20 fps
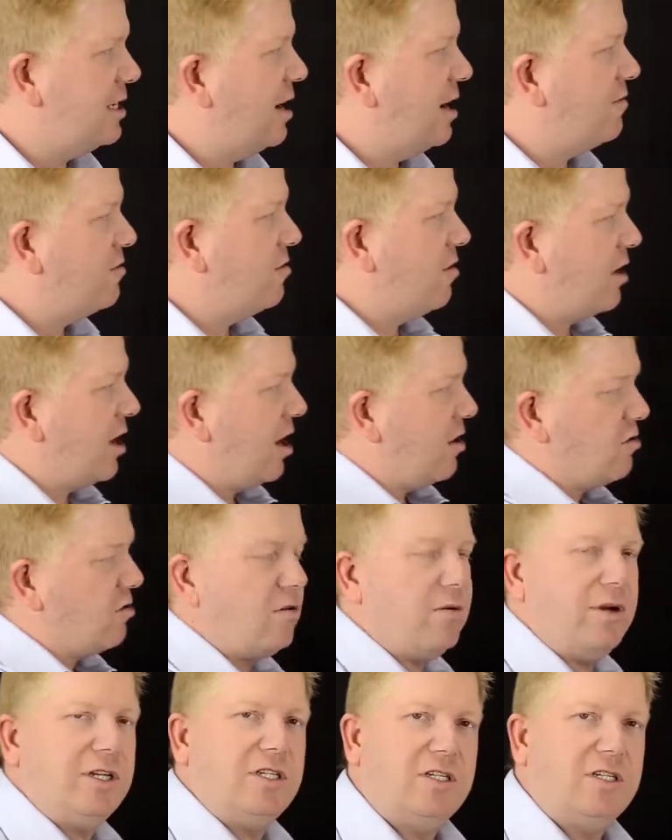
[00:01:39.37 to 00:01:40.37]
after I go
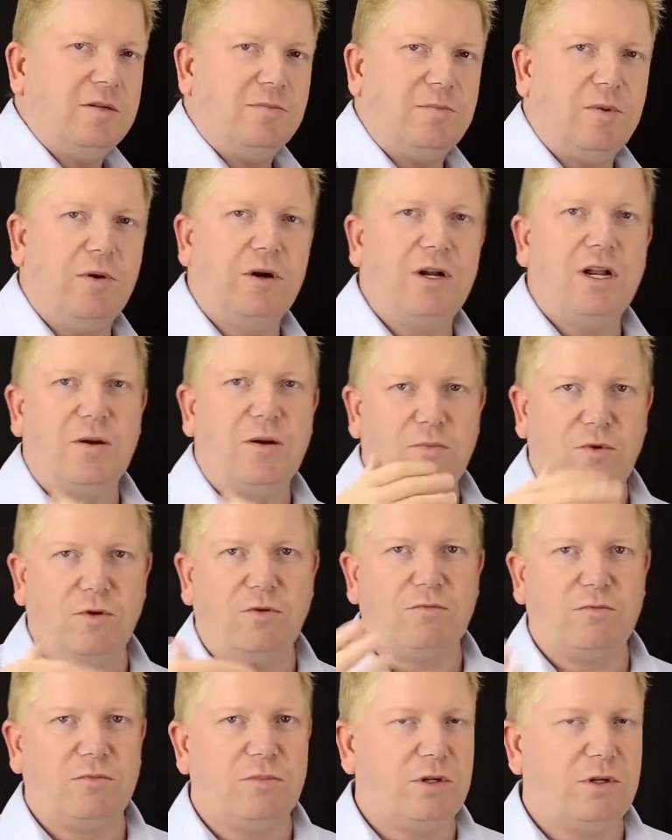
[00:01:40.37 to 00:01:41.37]
through each in a point, and
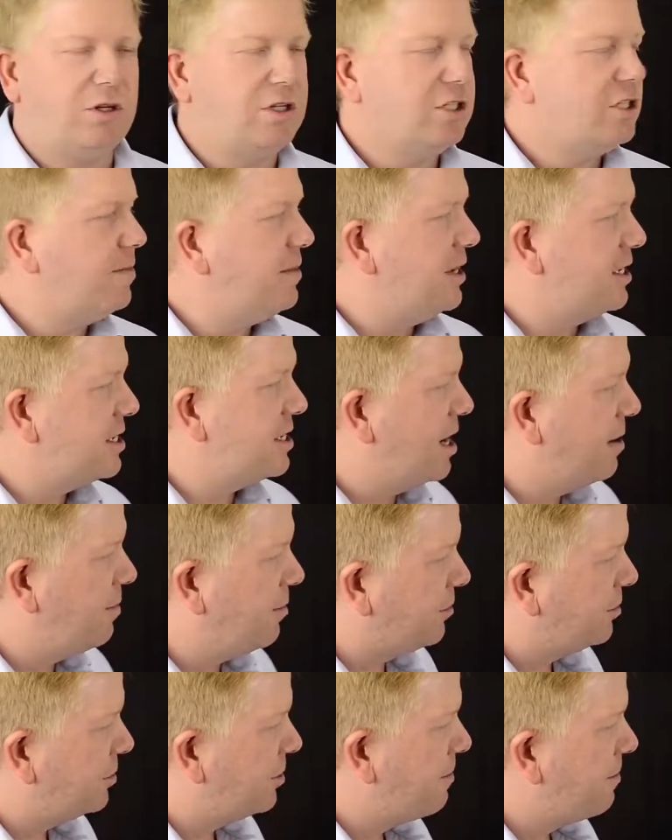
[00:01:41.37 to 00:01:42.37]
we'll look at some
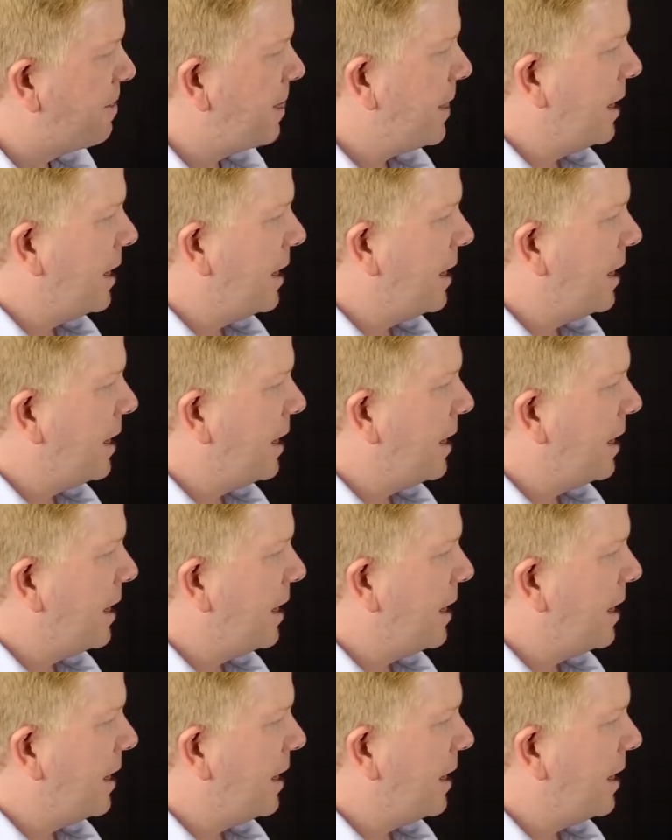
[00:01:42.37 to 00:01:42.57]
examples.